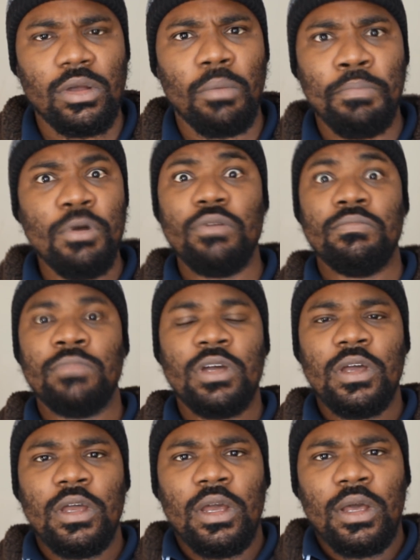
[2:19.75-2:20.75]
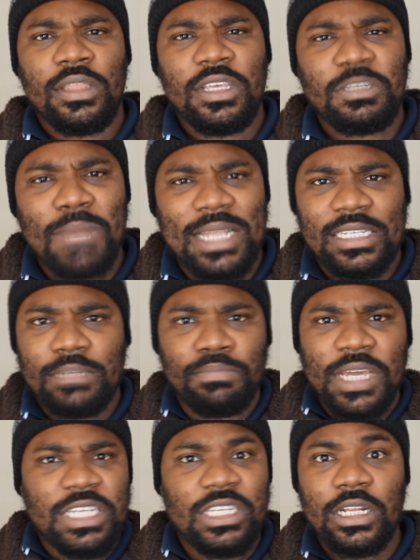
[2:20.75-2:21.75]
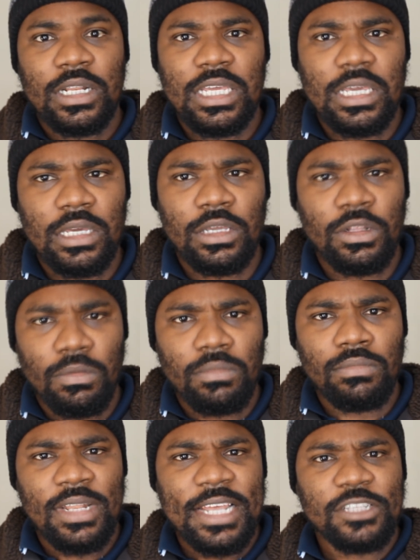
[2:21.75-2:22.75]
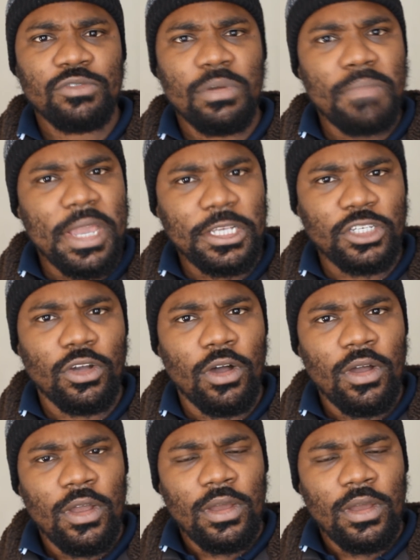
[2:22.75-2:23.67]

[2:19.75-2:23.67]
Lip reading: So boom, this matter basically, you know, led to a major,